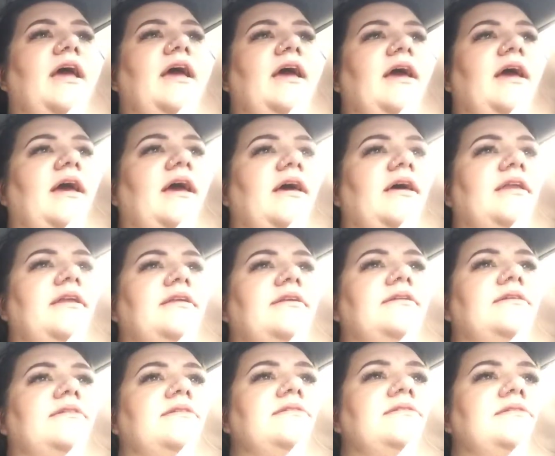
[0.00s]

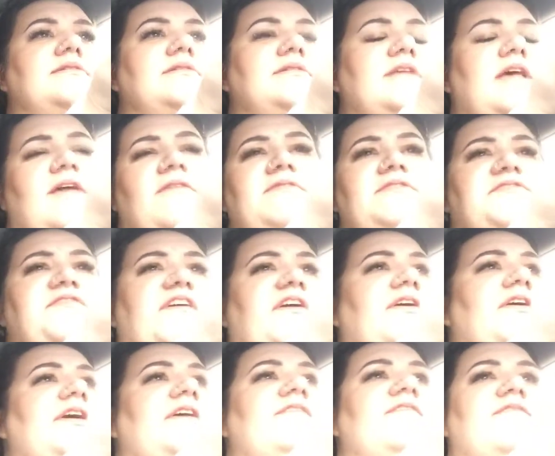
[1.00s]
And it was
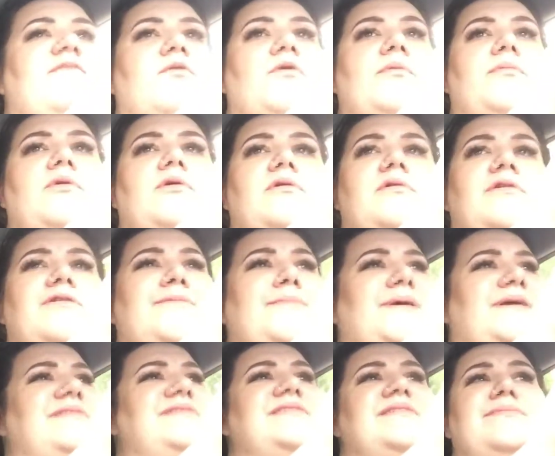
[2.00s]
very informal.
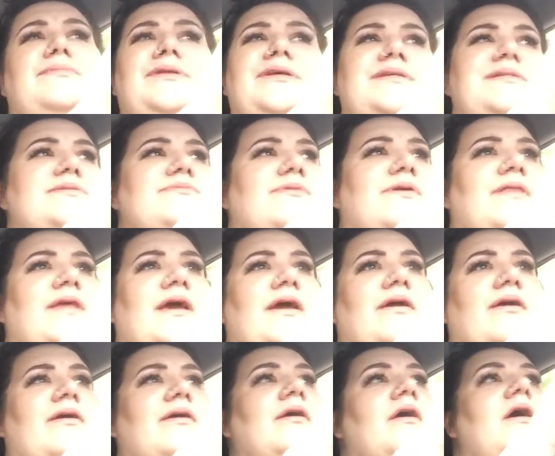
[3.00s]
My siblings were
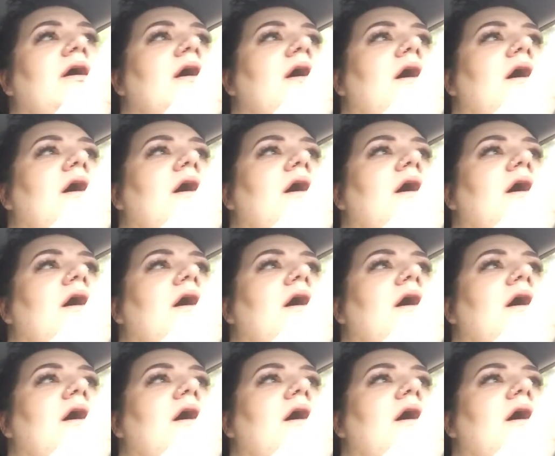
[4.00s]
there.